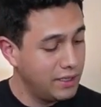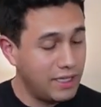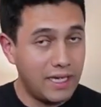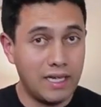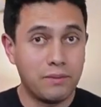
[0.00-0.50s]

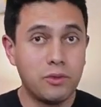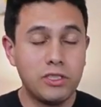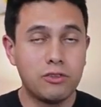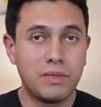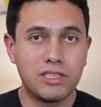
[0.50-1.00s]
And I'm going to
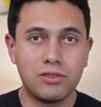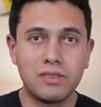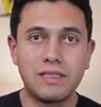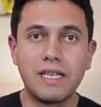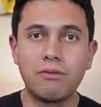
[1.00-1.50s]
make sure that
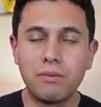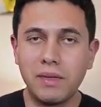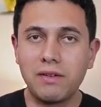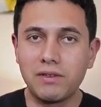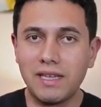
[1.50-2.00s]
they remain
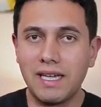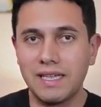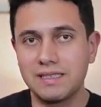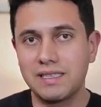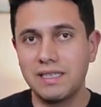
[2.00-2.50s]

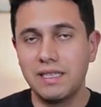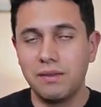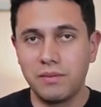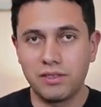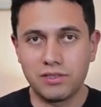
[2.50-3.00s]
relaxed
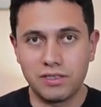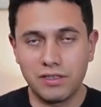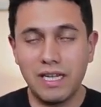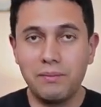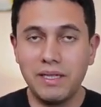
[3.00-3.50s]
because they're
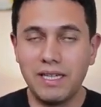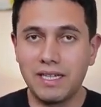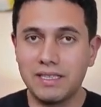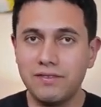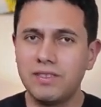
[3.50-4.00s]
not being
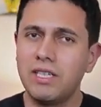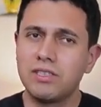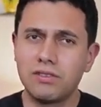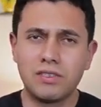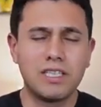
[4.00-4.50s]
active.
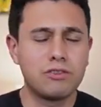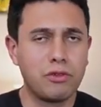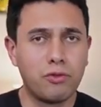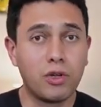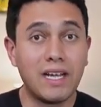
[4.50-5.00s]
Sometimes we
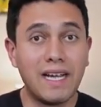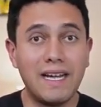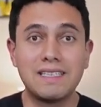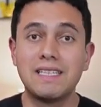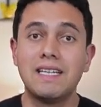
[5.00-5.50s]

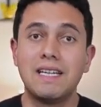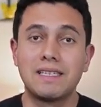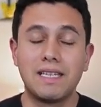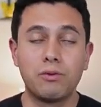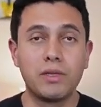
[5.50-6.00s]
forget
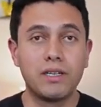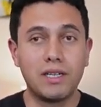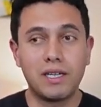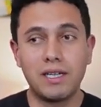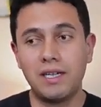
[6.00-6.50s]
that we
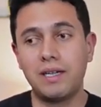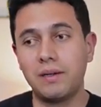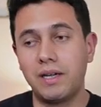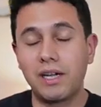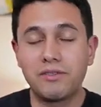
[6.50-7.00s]
are
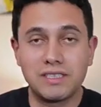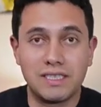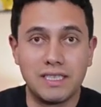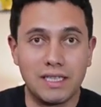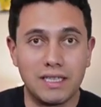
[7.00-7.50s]

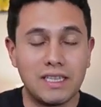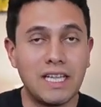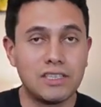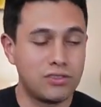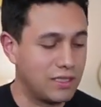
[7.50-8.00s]
harvesting
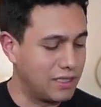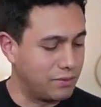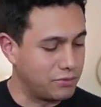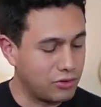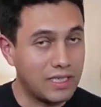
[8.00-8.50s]
tension in them.
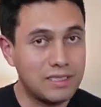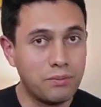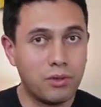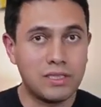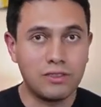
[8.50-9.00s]
So it is
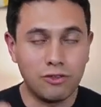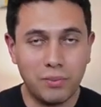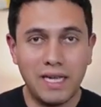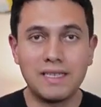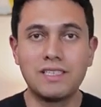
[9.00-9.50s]
important to pay
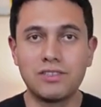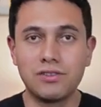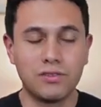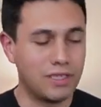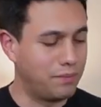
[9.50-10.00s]
attention to
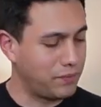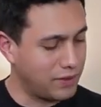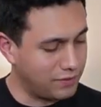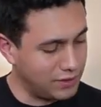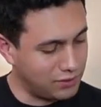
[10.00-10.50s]
them. All
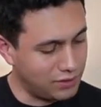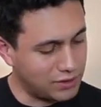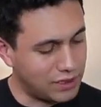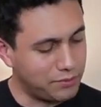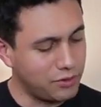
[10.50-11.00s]
right, so let's
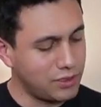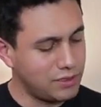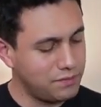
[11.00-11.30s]
keep going.